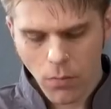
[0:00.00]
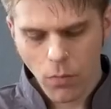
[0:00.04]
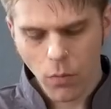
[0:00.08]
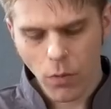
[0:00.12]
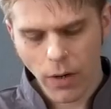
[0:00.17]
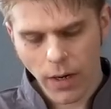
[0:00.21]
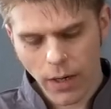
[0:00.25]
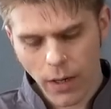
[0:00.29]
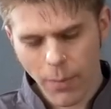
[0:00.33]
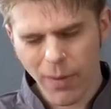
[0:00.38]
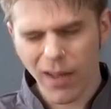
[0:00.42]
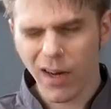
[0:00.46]

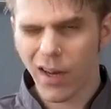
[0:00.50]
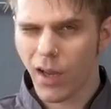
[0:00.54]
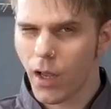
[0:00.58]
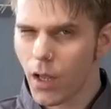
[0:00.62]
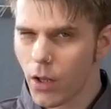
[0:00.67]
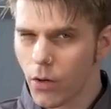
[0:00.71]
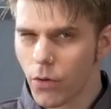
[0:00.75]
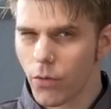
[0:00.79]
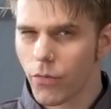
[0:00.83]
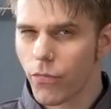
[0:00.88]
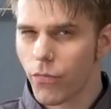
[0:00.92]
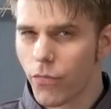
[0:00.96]
We're at about
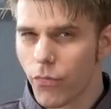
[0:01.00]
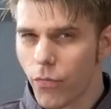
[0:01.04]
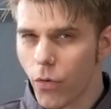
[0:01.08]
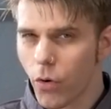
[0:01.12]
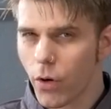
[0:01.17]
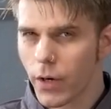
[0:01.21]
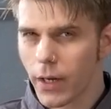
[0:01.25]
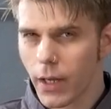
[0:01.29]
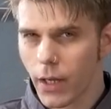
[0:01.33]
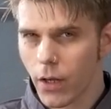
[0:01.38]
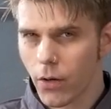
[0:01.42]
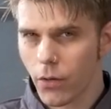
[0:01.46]

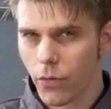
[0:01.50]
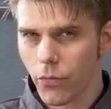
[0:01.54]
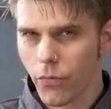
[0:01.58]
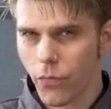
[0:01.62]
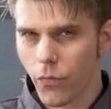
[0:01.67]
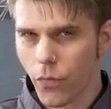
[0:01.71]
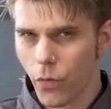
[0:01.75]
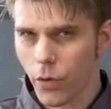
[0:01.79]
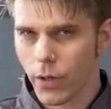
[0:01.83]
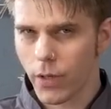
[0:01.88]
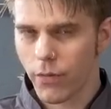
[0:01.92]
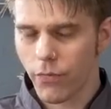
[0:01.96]
140,
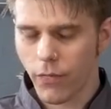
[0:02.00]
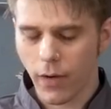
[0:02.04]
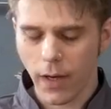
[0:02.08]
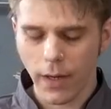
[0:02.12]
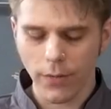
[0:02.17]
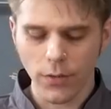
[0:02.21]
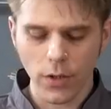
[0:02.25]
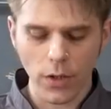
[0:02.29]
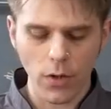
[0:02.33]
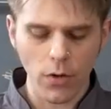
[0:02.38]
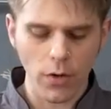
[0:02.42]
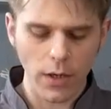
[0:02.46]

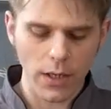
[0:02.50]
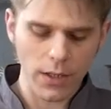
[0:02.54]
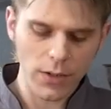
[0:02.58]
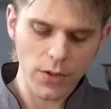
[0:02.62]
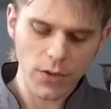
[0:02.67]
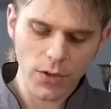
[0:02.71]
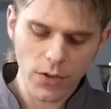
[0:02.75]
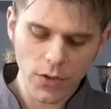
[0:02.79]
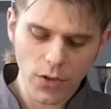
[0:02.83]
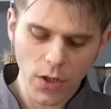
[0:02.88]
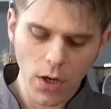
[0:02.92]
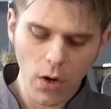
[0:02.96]
145
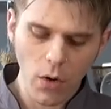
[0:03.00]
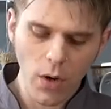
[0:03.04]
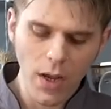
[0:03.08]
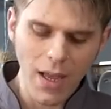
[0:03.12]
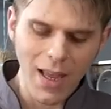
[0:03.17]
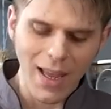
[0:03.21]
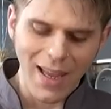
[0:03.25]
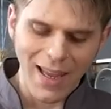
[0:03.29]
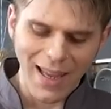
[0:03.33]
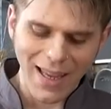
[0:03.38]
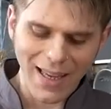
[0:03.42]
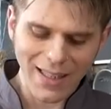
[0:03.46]
degrees. So
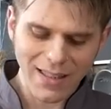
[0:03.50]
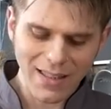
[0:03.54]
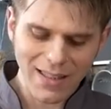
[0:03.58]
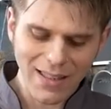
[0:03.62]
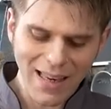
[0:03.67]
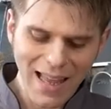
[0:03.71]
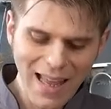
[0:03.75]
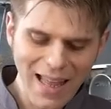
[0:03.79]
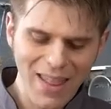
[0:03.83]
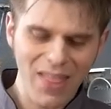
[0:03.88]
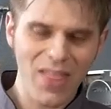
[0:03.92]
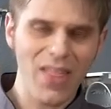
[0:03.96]
it's
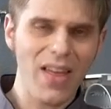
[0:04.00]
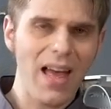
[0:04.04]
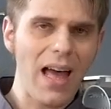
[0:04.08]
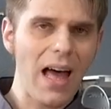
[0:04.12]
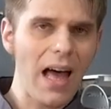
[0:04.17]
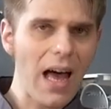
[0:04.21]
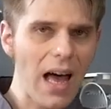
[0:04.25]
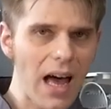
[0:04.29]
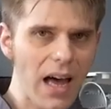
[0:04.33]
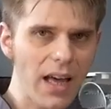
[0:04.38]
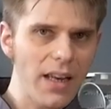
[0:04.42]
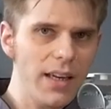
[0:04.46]
not the
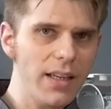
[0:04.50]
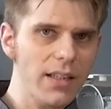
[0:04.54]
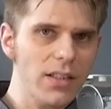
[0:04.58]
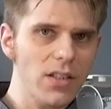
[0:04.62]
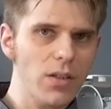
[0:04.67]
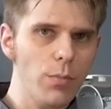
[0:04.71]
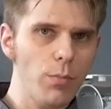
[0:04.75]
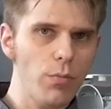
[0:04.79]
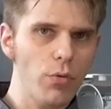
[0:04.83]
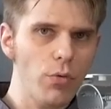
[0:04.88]
hottest